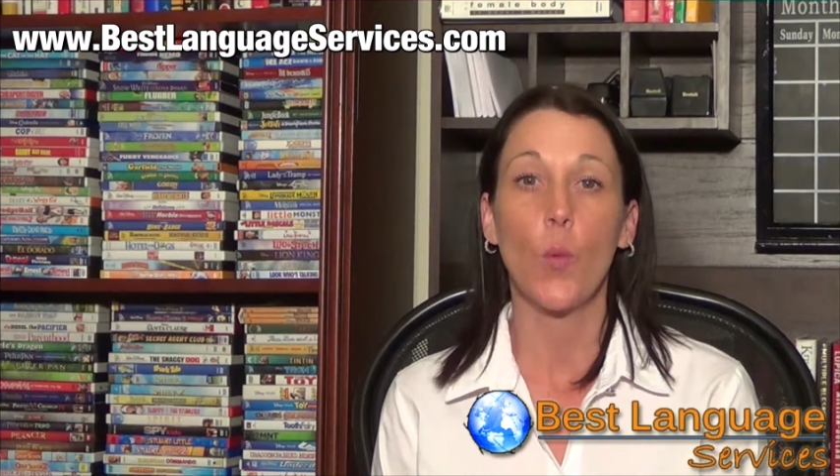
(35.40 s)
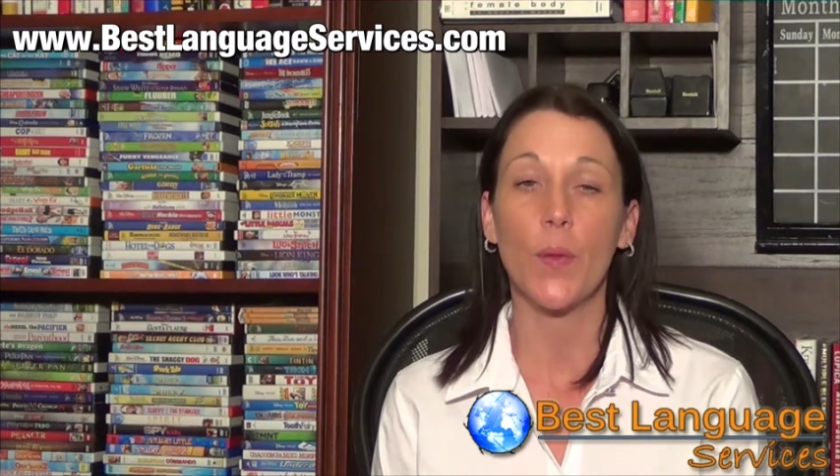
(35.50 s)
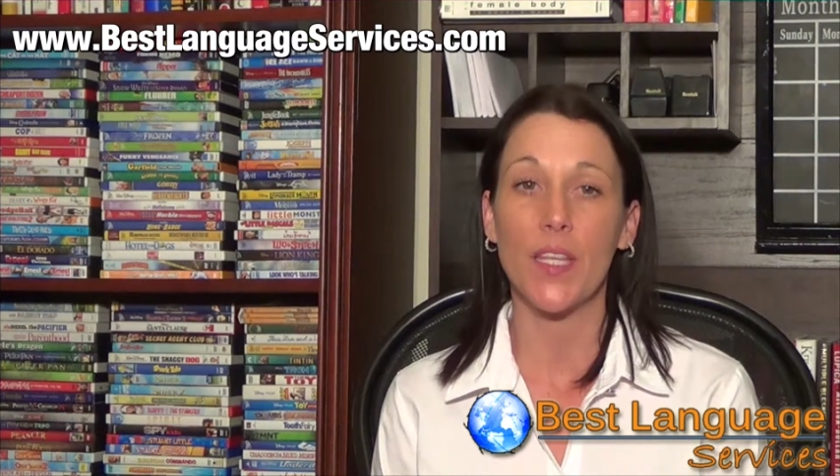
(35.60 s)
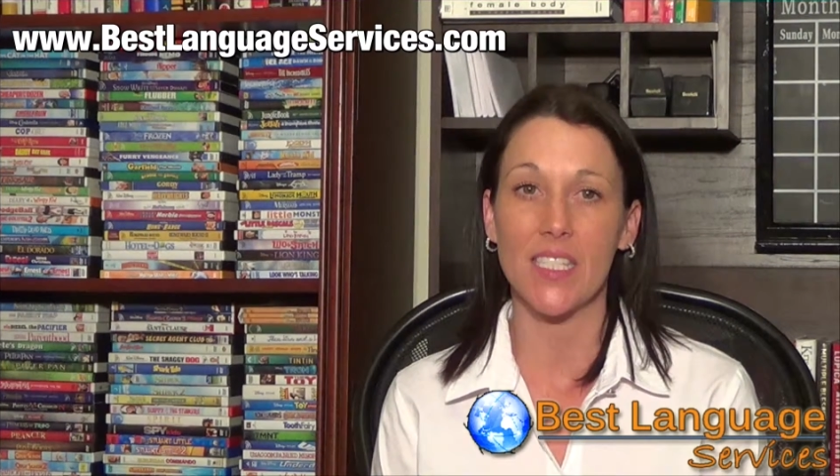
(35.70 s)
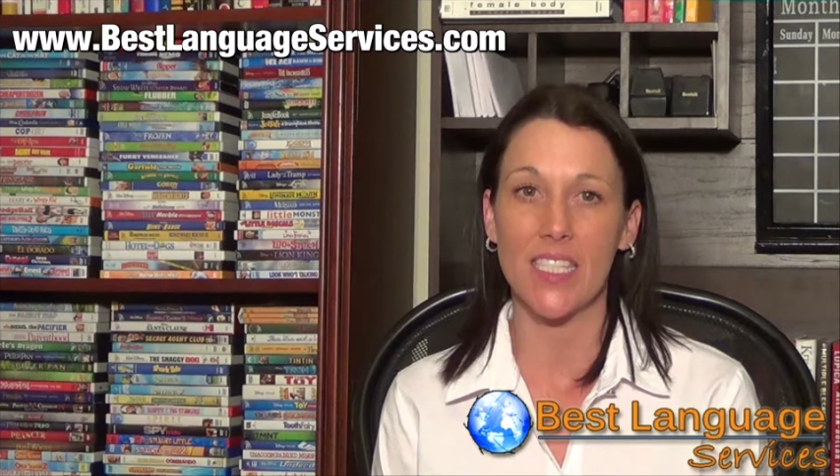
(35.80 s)

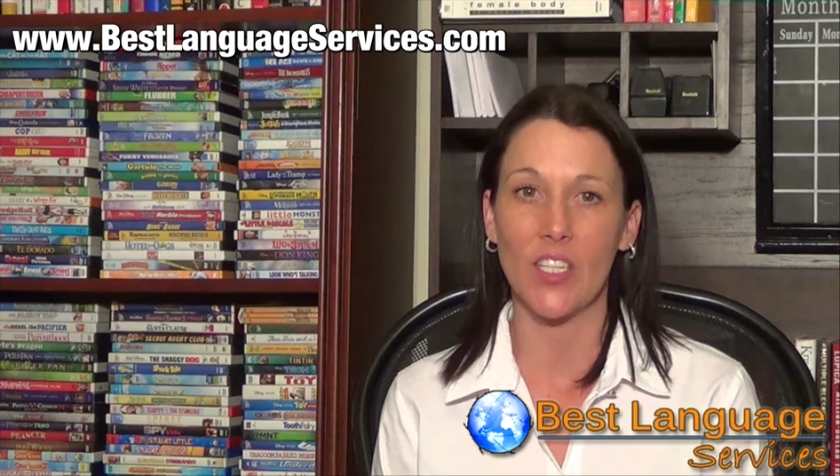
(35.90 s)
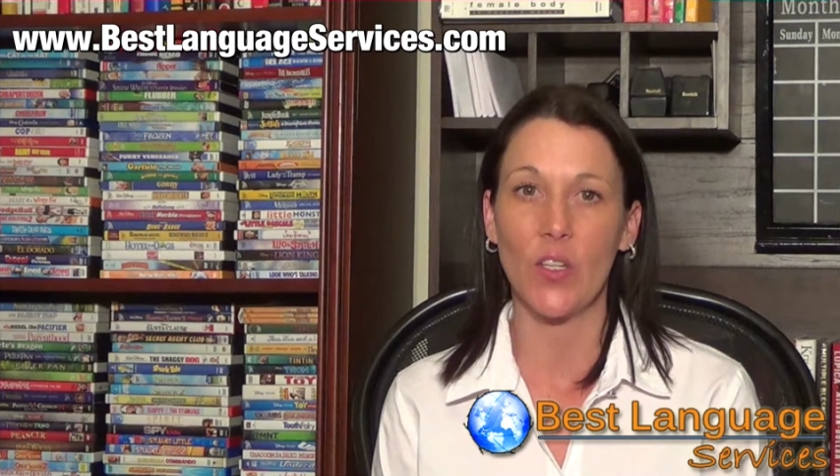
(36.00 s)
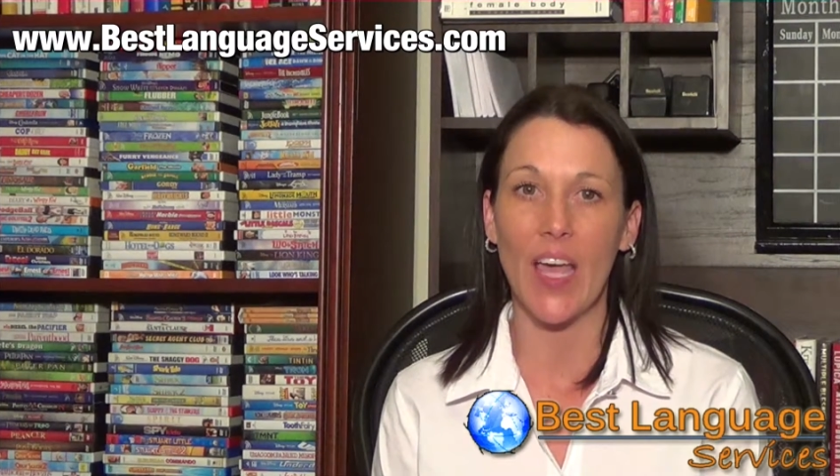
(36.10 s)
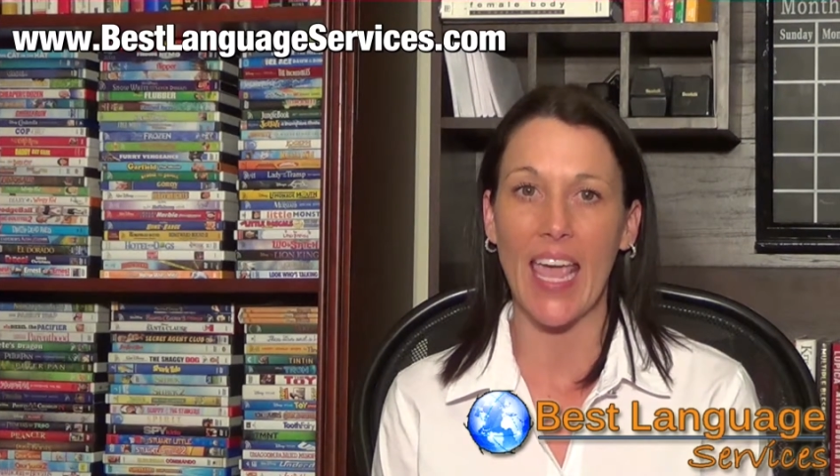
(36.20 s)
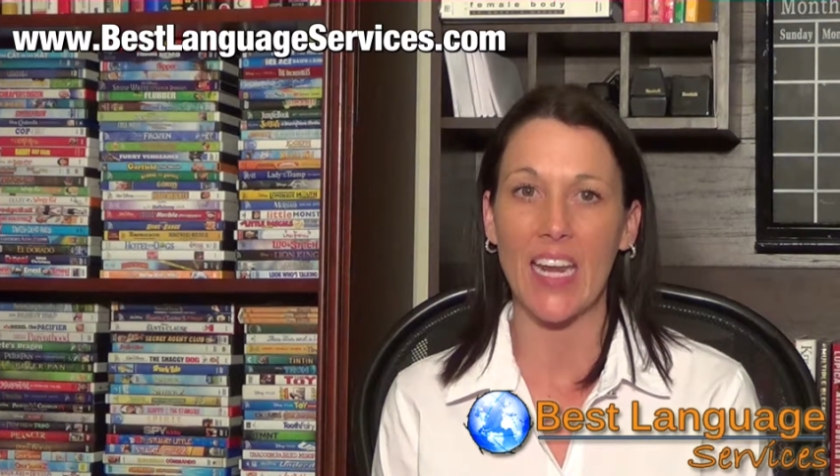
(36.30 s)
with the
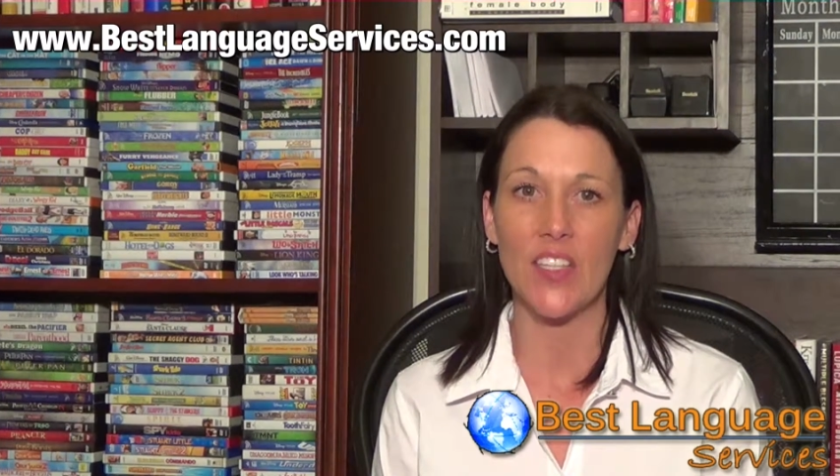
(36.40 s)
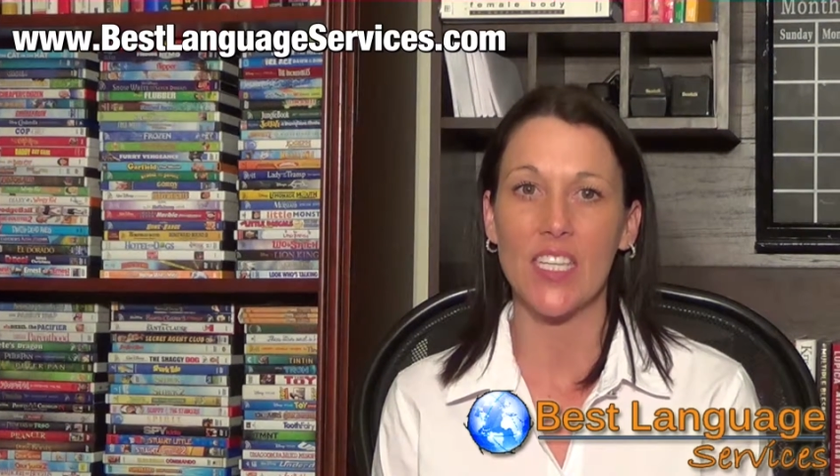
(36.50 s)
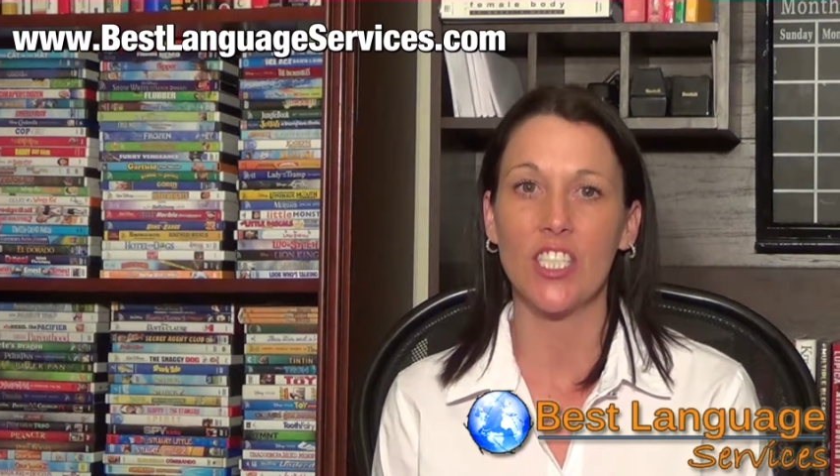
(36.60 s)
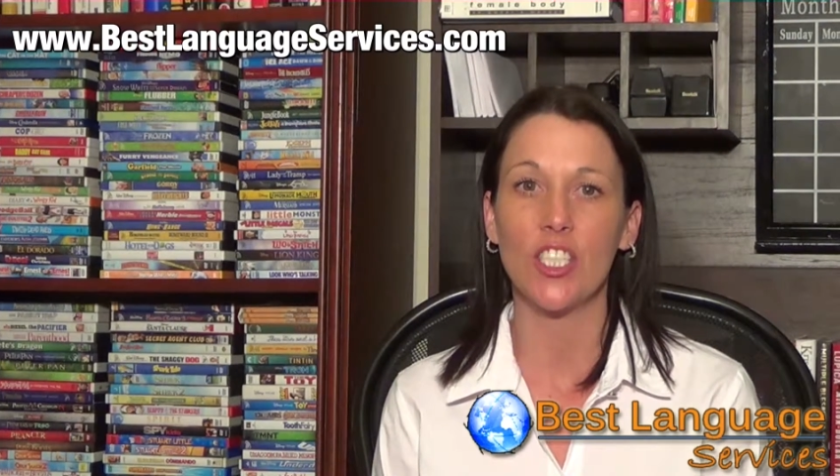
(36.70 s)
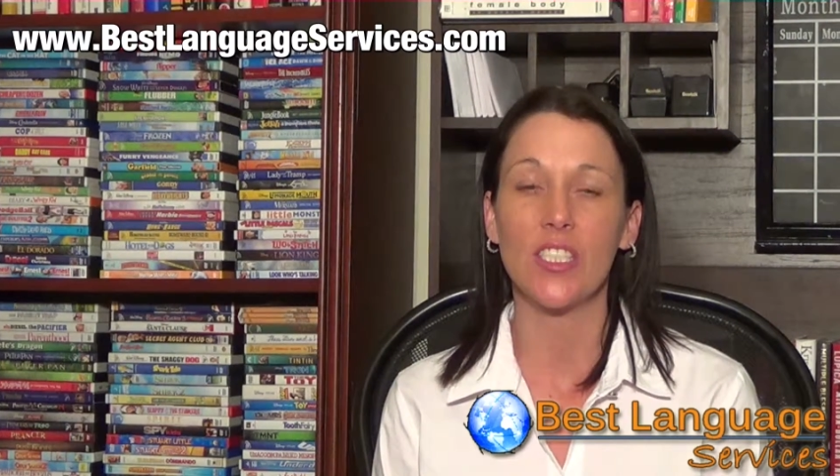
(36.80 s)
skill and attention